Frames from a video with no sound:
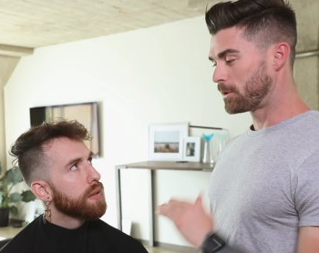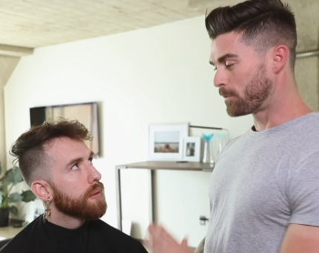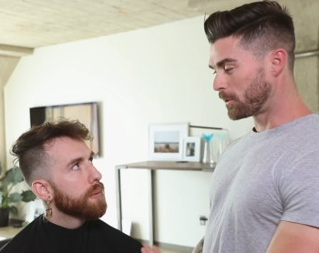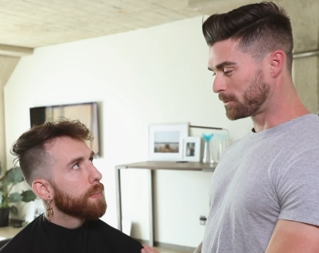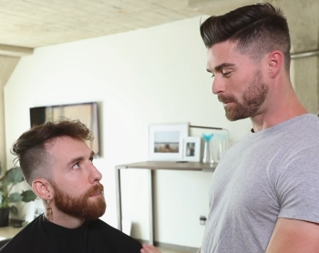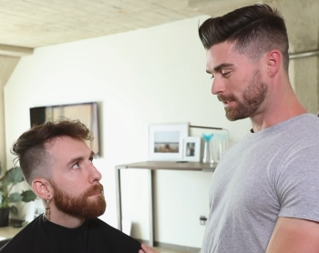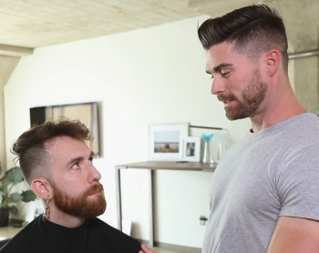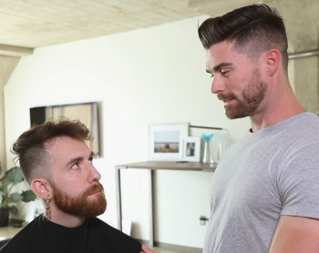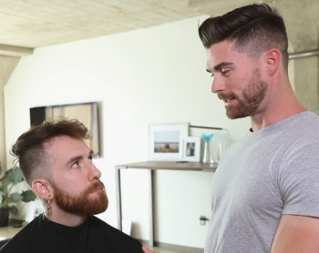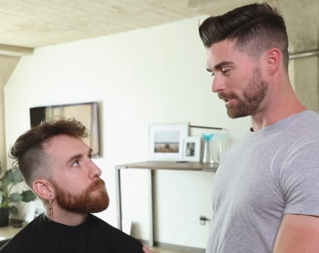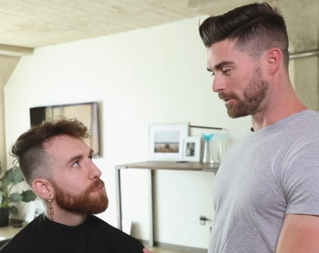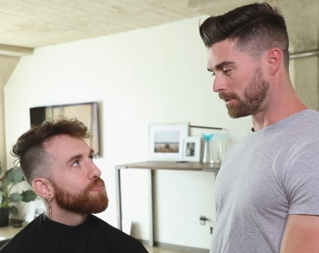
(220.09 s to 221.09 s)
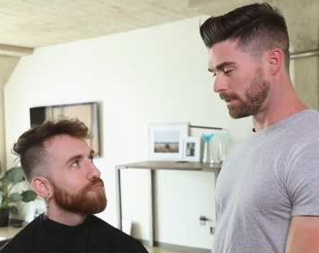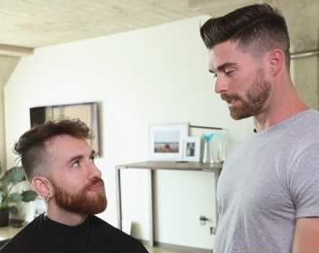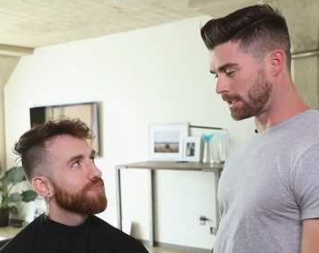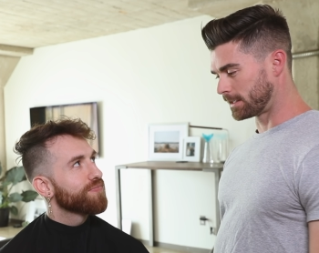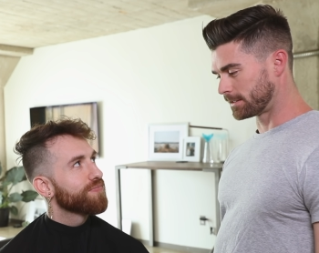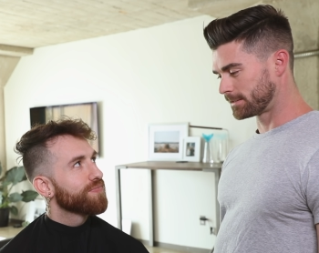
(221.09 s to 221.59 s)
Speaker 1: So your most recent single mm
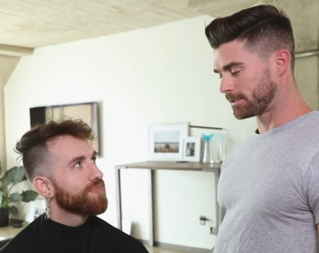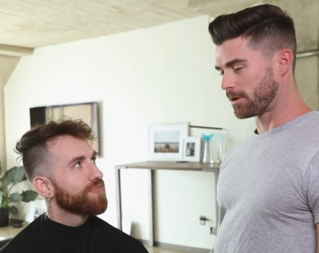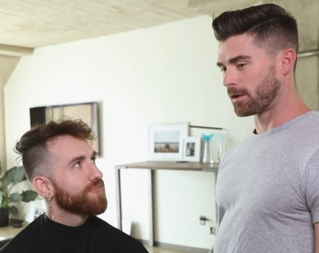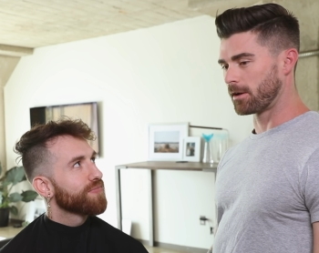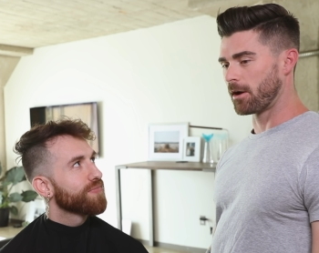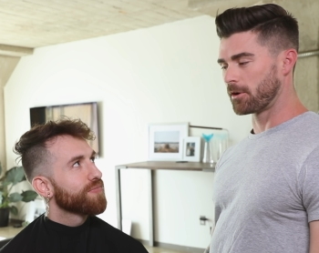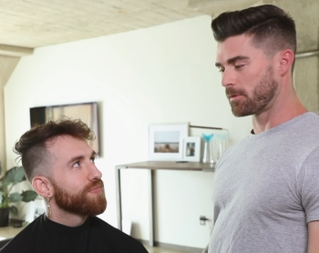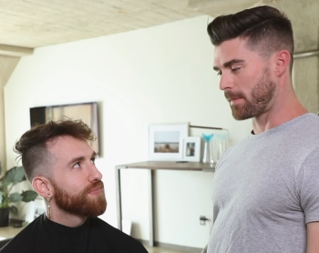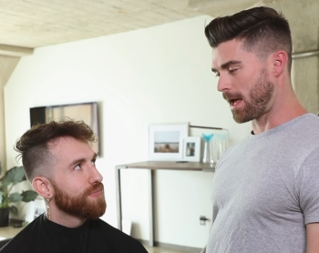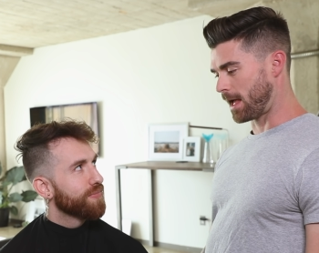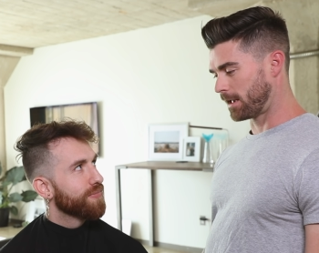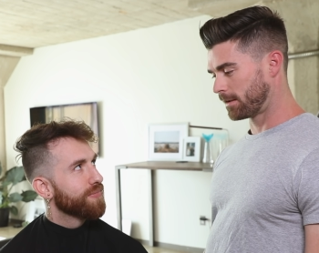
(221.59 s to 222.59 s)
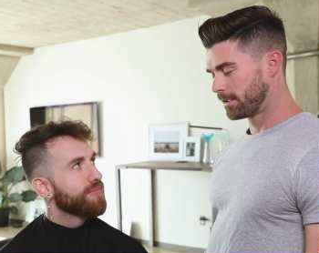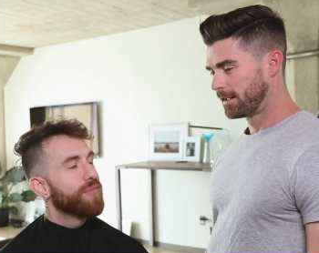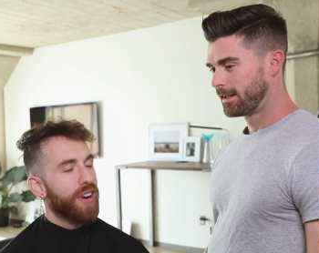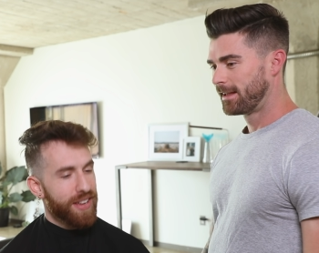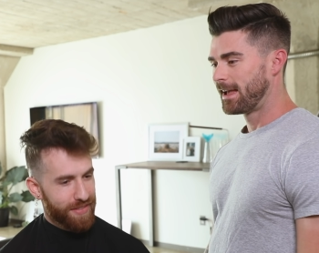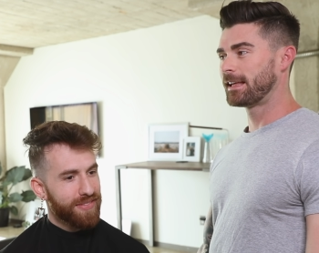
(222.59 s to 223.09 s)
-hmm. is called Are You Mad?
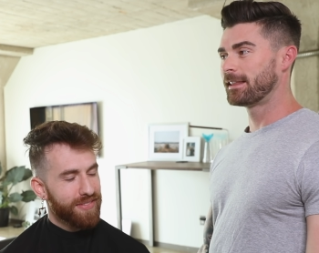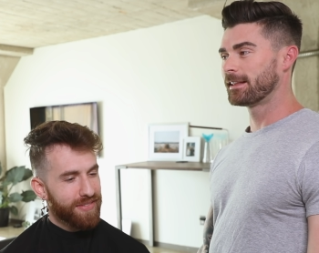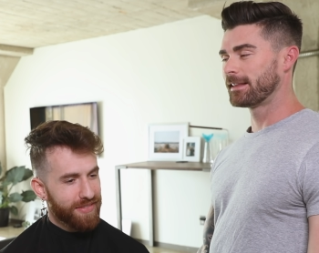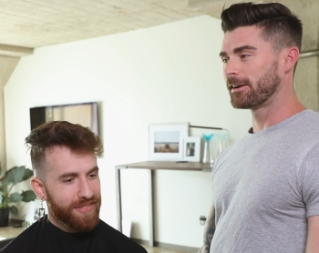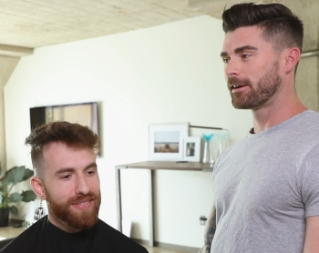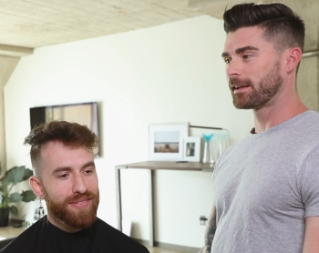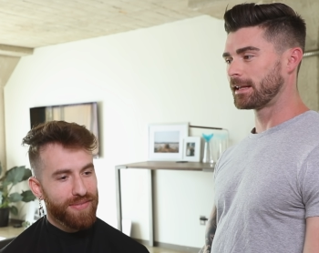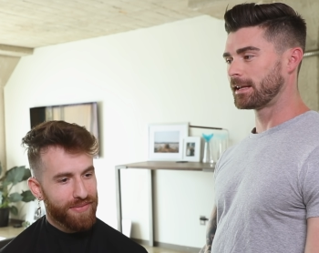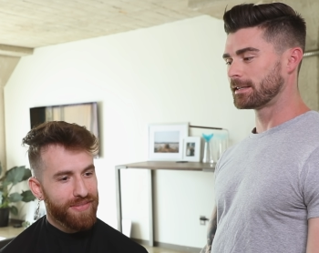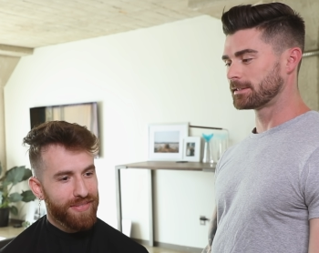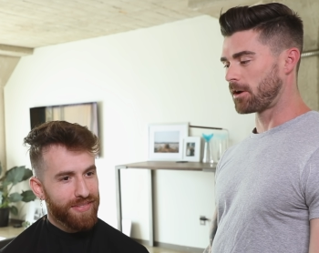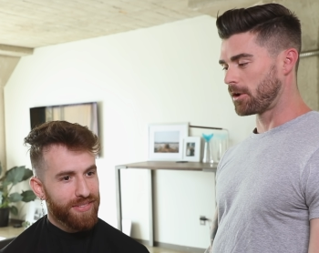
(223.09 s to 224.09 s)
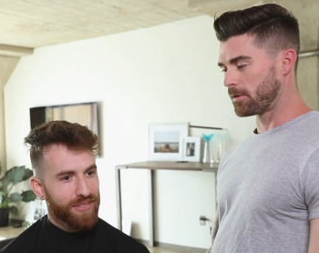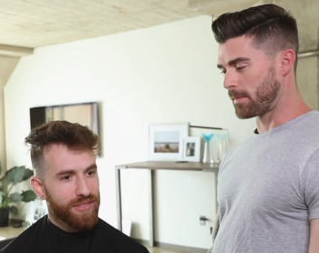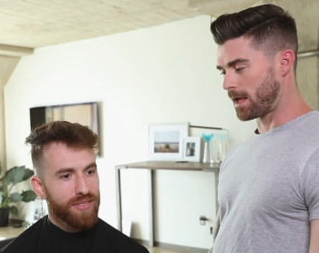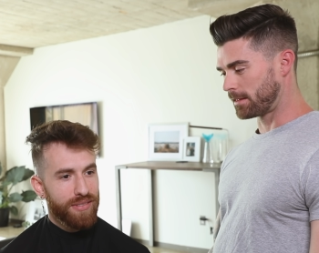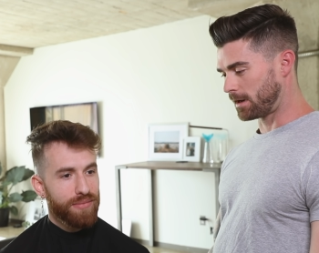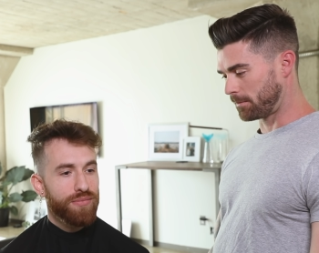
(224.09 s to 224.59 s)
Right. And the lyric is, Are you
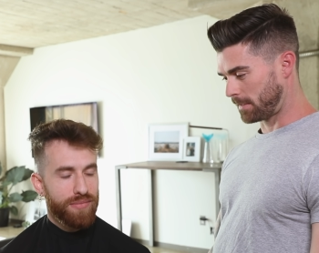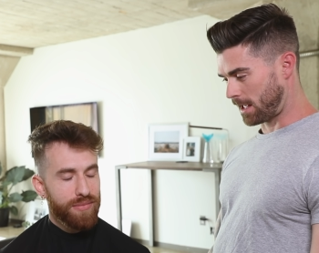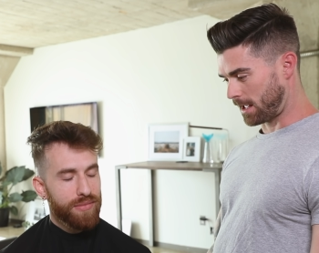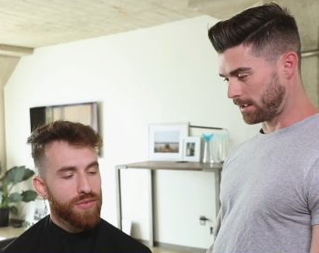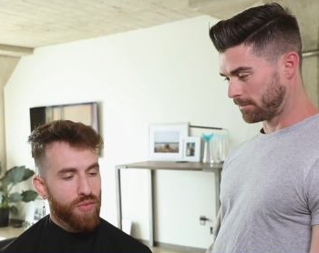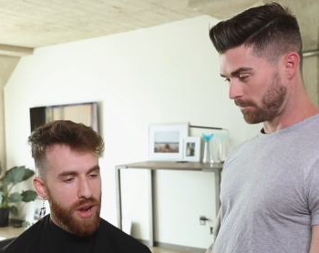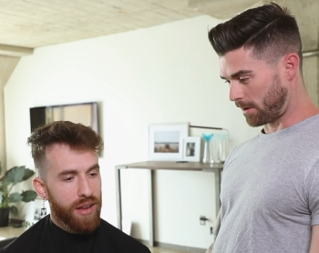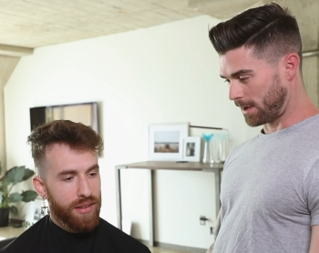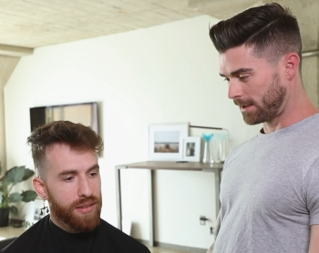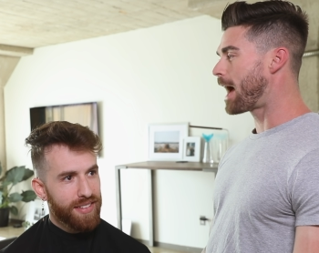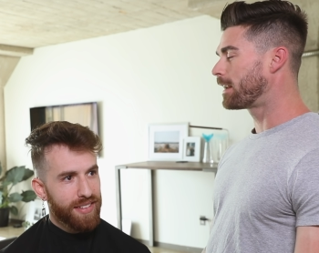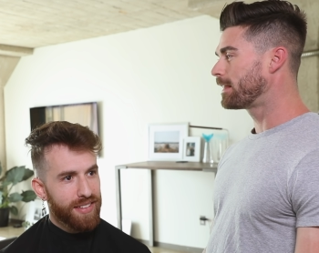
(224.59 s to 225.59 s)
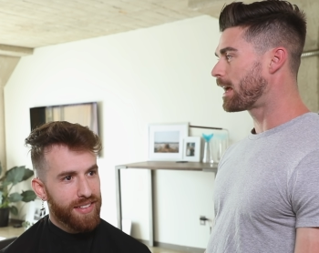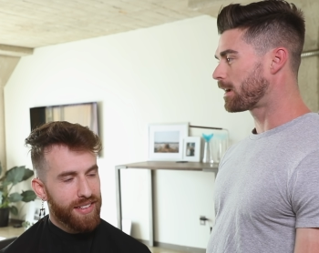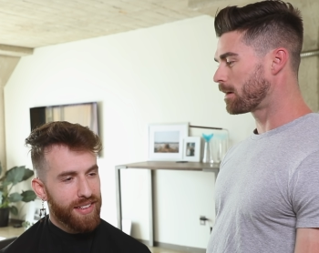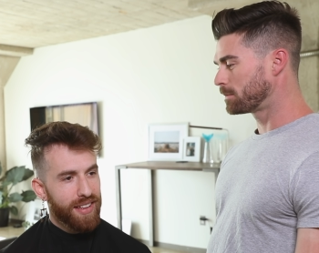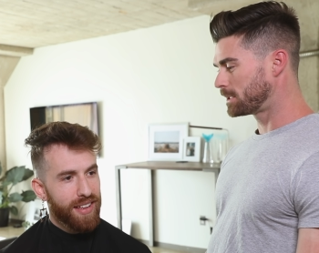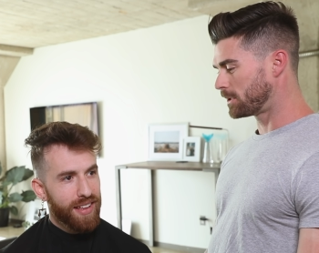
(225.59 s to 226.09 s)
mad that I'm gay? Right. right. How did
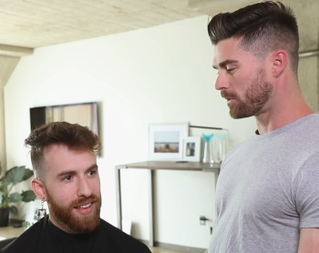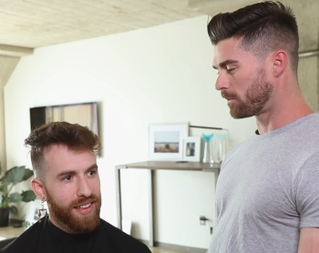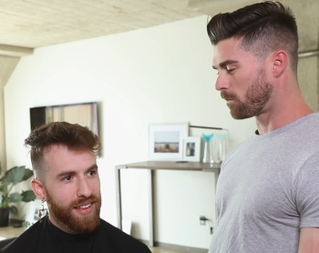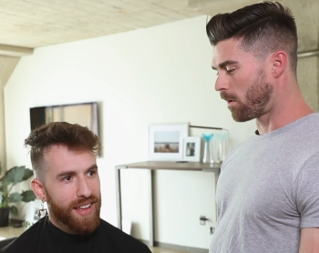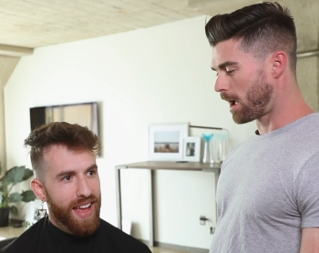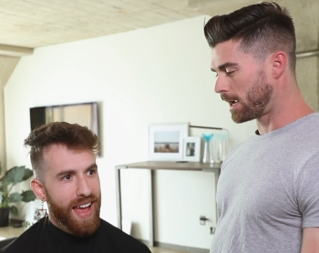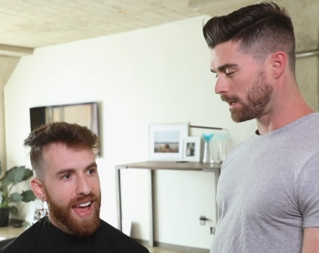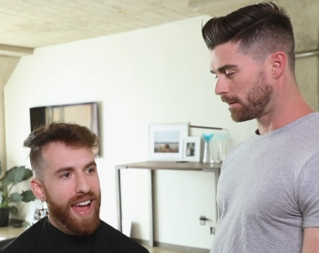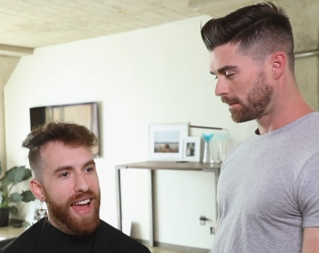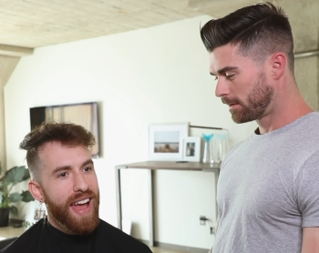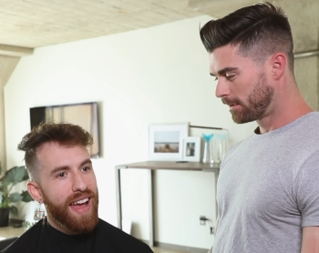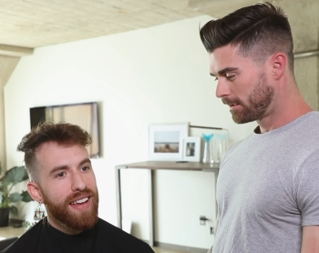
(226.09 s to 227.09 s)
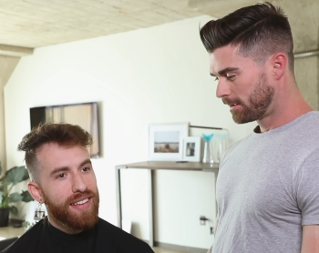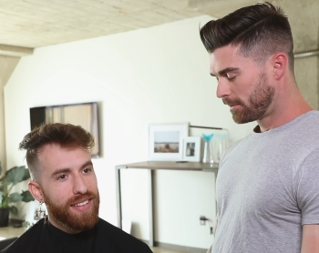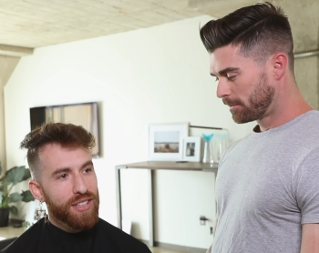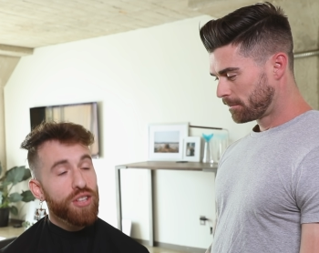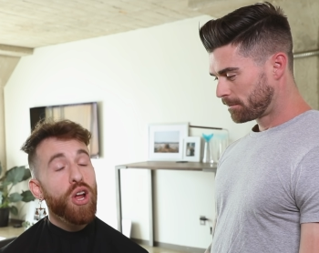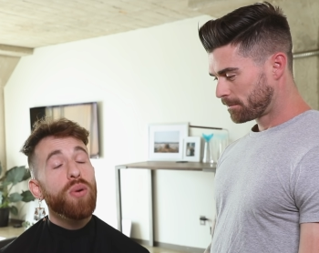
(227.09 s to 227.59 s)
that come to you and why?
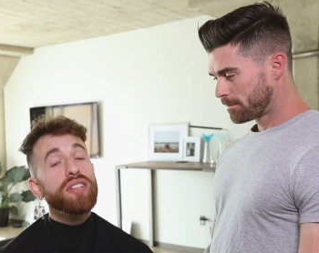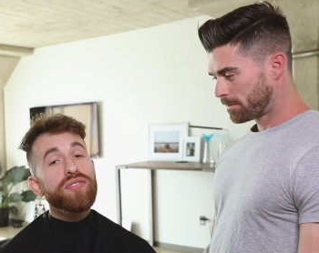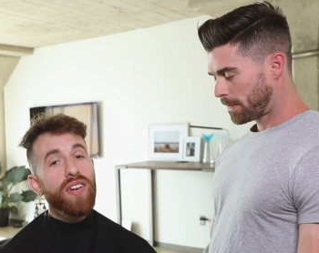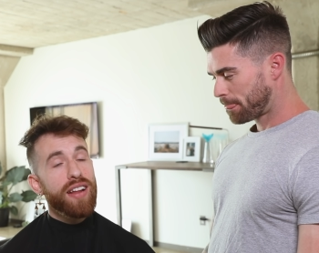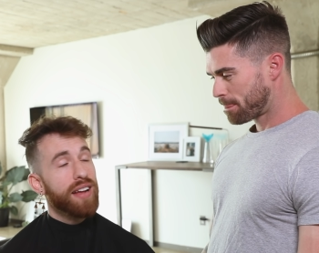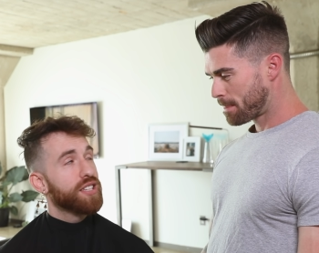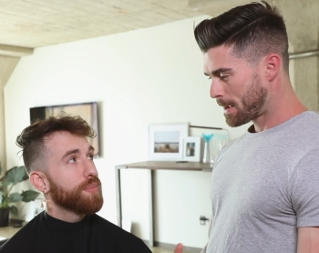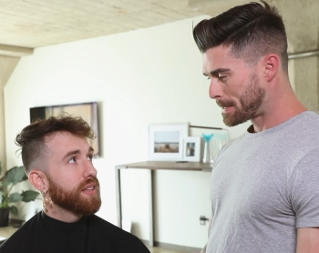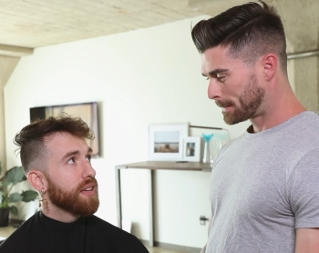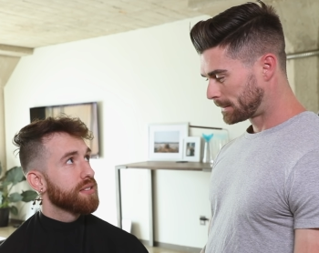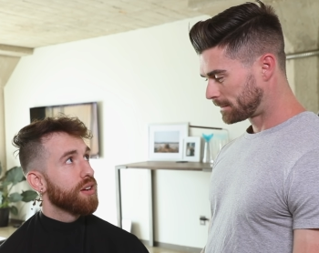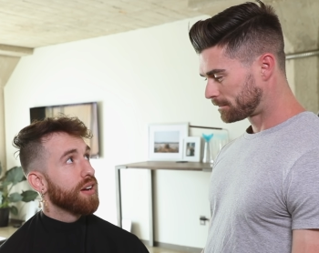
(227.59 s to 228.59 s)
Speaker 2: You know what's funny, I'll tell you about that